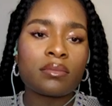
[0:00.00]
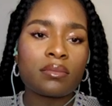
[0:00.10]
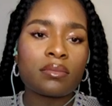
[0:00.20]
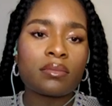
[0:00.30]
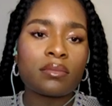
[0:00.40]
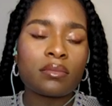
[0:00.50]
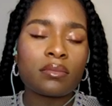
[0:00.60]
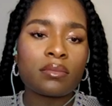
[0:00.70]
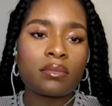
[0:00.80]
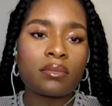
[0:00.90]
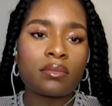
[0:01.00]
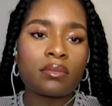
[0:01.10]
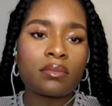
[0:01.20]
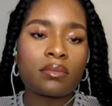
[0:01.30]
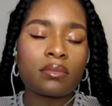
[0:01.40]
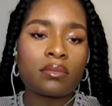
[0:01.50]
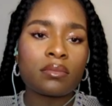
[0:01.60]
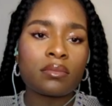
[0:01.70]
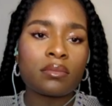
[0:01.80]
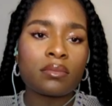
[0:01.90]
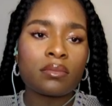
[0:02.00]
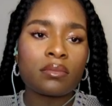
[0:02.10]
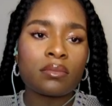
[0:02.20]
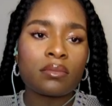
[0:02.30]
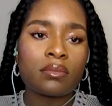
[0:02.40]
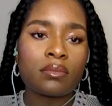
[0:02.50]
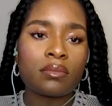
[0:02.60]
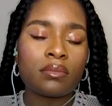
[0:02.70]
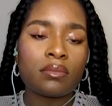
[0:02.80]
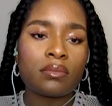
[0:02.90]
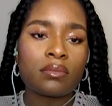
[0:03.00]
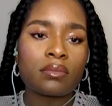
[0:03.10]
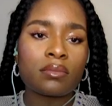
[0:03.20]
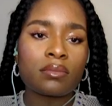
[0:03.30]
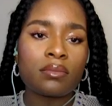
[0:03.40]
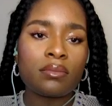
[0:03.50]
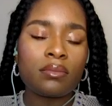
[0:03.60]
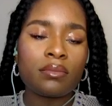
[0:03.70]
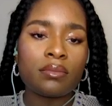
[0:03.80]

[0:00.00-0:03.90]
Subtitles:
The person shown says nothing.